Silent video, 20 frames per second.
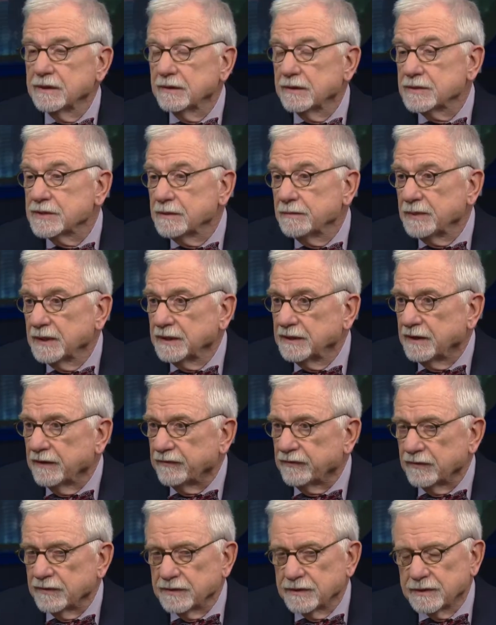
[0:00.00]
there's a big
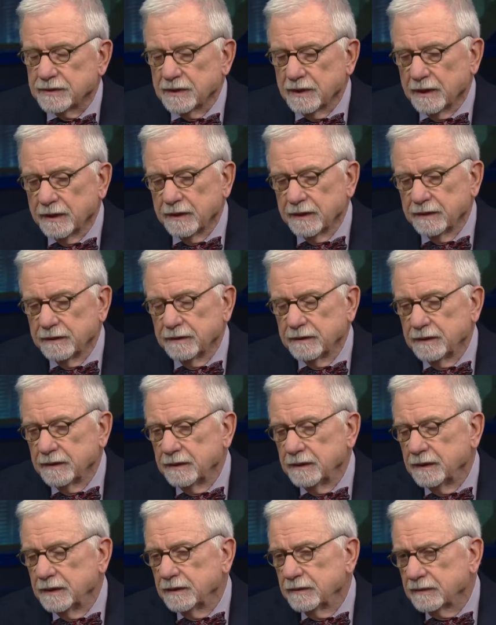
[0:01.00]
difference. Uh,
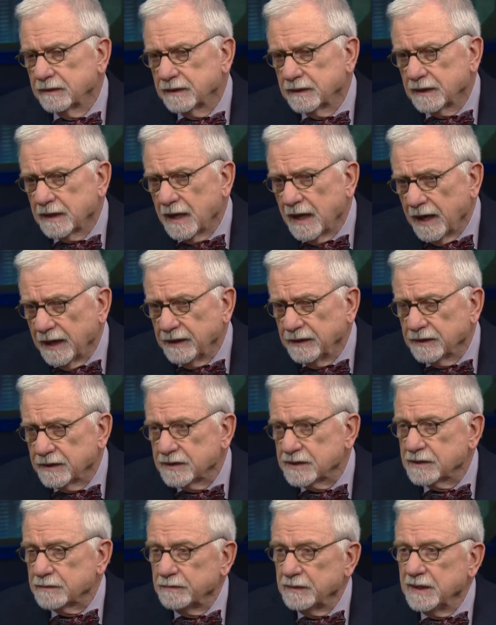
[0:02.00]

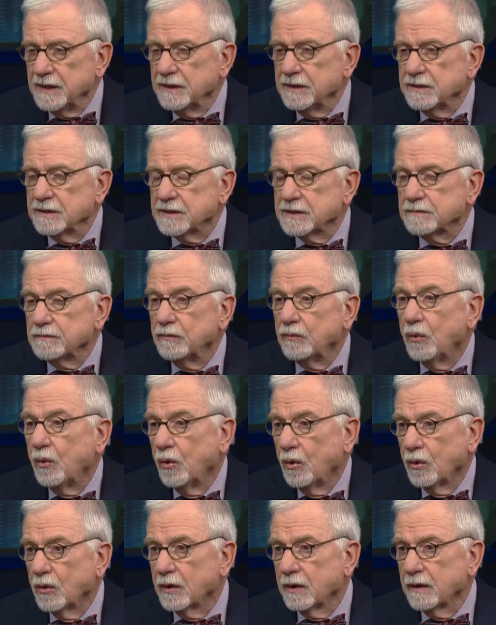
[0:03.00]
kindness means
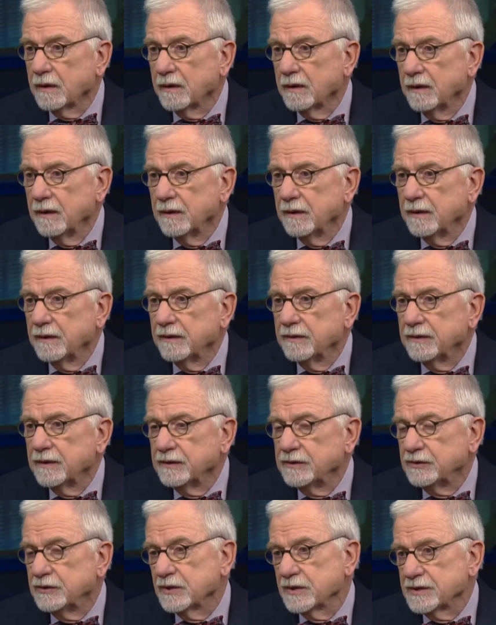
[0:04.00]
more
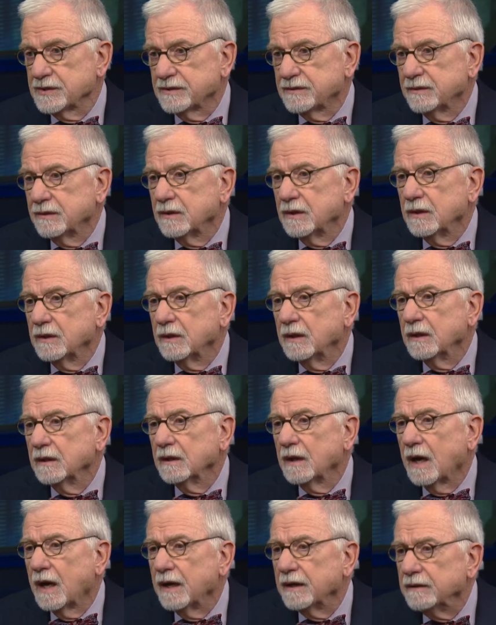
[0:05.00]
than just
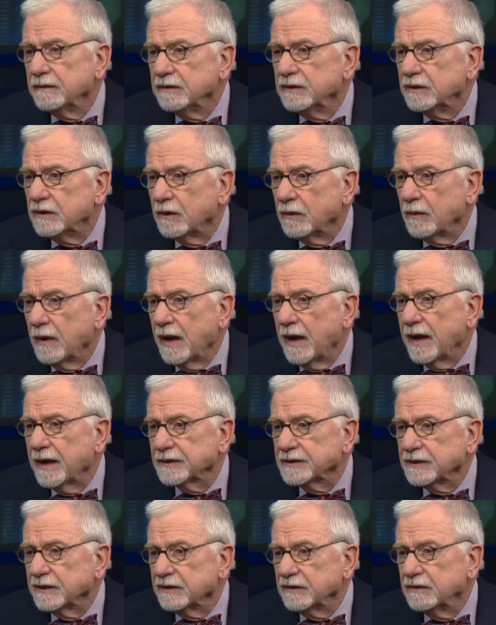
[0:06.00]
I, you know,
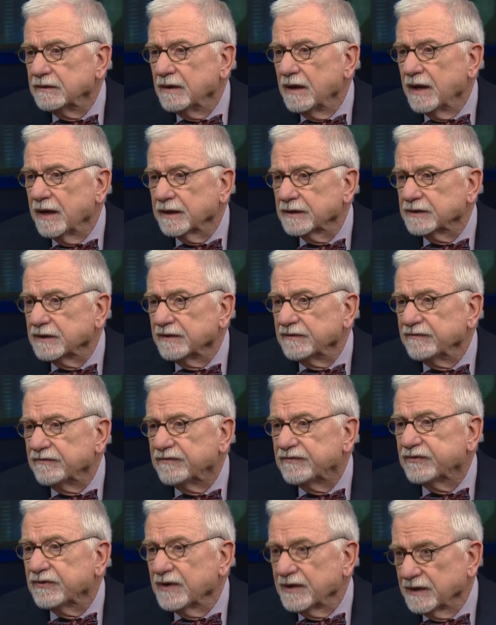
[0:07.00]
acting acting
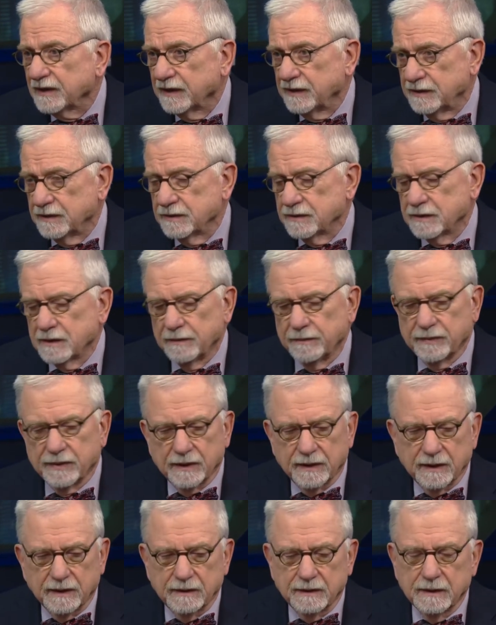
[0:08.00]
friendly to
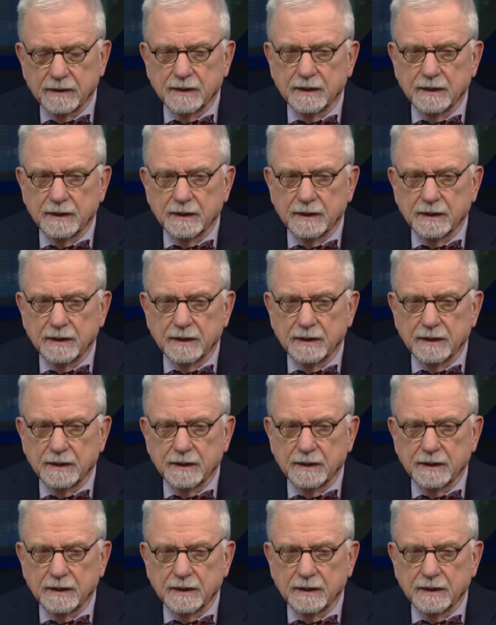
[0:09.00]
somebody.